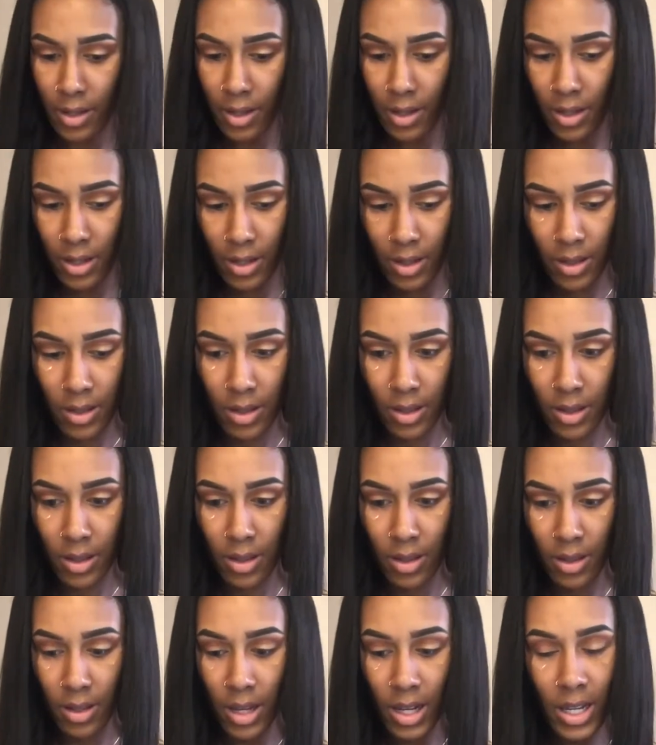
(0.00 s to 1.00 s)
And
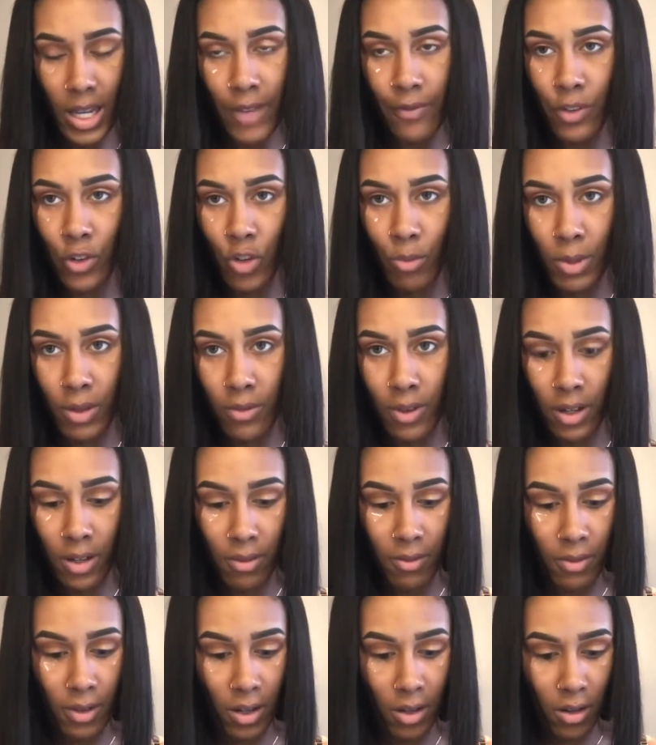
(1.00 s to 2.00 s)
I can't even use my
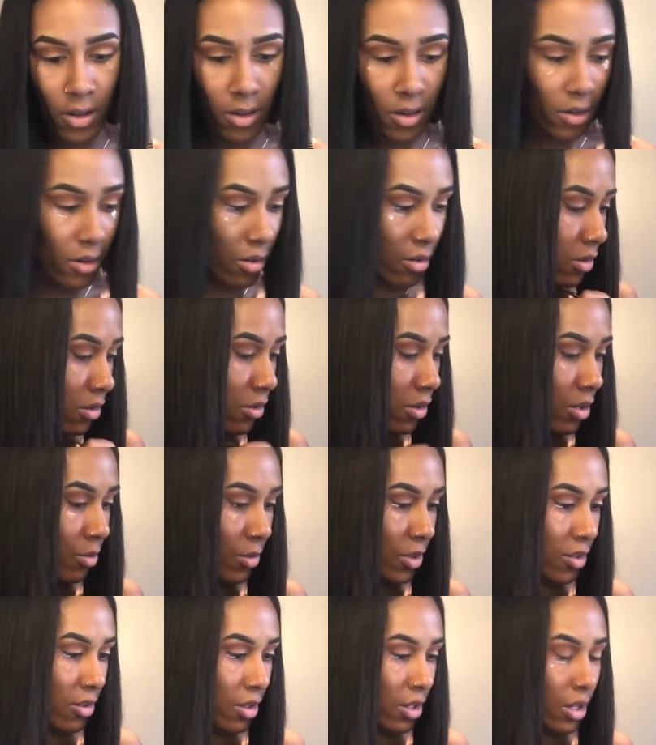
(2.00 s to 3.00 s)
fucking finger, so I'm
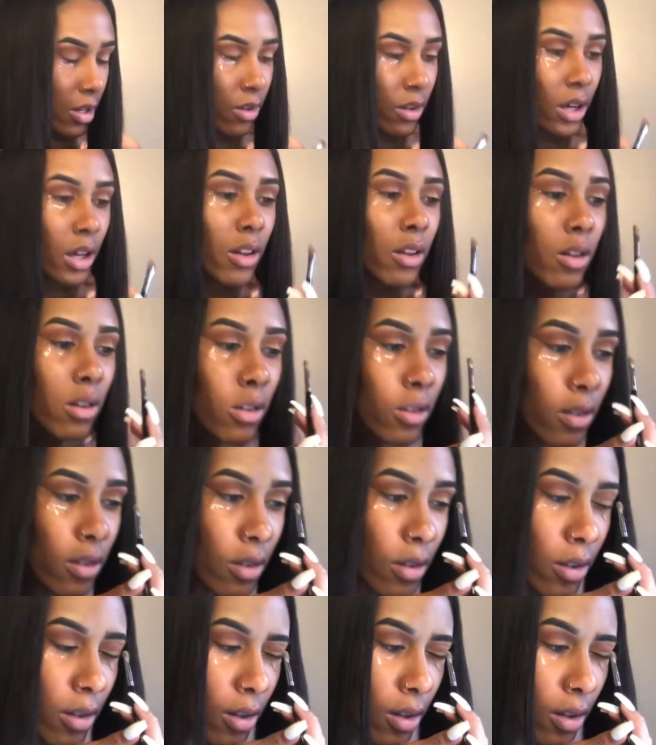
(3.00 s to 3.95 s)
gonna see how that looks.